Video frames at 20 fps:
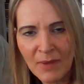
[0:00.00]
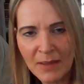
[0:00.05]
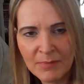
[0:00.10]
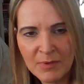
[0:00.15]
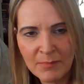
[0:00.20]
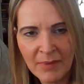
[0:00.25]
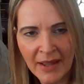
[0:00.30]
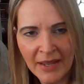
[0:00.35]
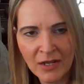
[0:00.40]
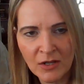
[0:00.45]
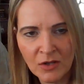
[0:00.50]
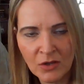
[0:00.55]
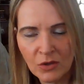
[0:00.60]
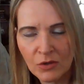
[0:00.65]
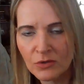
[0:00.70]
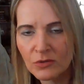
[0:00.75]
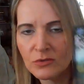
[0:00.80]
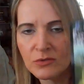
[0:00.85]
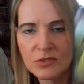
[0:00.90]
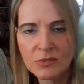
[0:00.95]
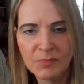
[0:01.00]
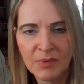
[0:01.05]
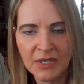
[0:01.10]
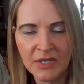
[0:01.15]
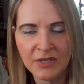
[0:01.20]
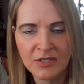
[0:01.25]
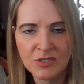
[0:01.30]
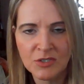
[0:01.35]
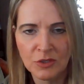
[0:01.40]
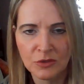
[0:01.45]
might be buying clothes
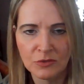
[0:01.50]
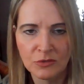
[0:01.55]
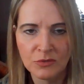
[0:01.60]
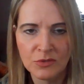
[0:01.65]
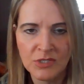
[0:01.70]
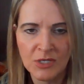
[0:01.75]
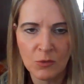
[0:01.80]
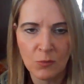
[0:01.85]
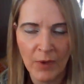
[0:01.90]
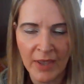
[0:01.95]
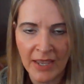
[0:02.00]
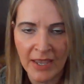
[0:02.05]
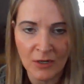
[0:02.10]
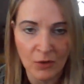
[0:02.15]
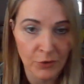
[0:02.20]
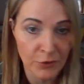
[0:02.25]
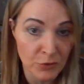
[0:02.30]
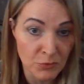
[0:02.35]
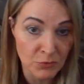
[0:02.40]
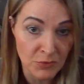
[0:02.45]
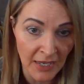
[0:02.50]
because you're losing weight or you